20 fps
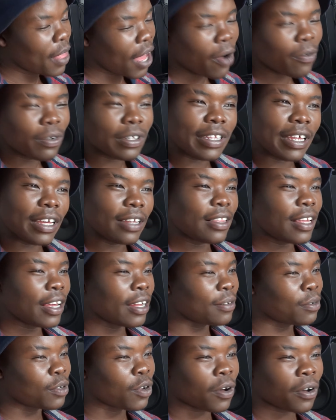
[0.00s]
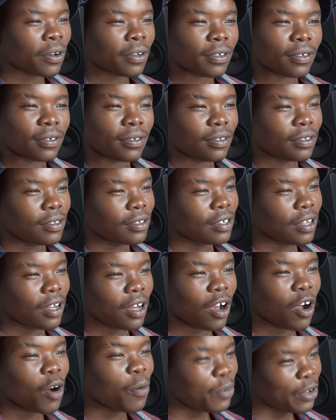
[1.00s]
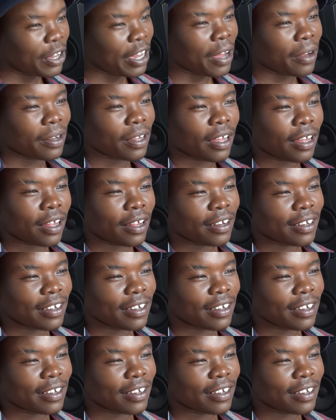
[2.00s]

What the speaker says: I would take that, though. I hope you get that.